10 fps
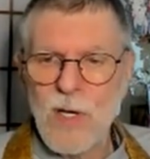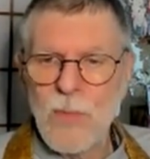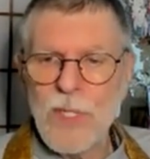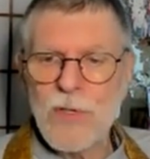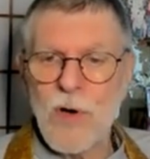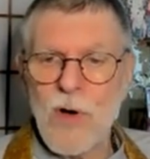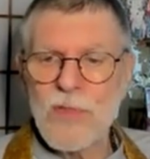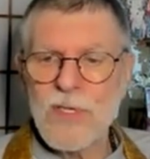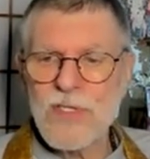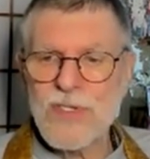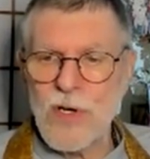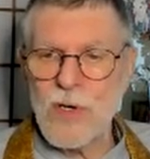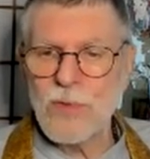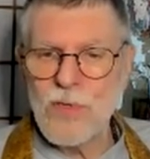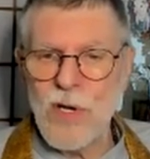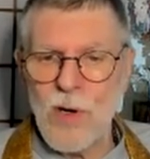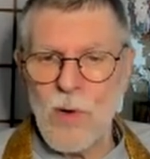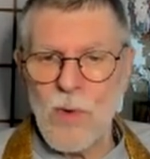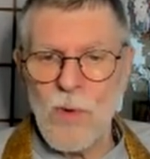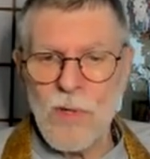We call this don't
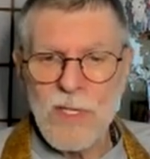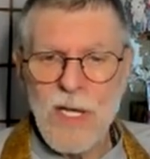know.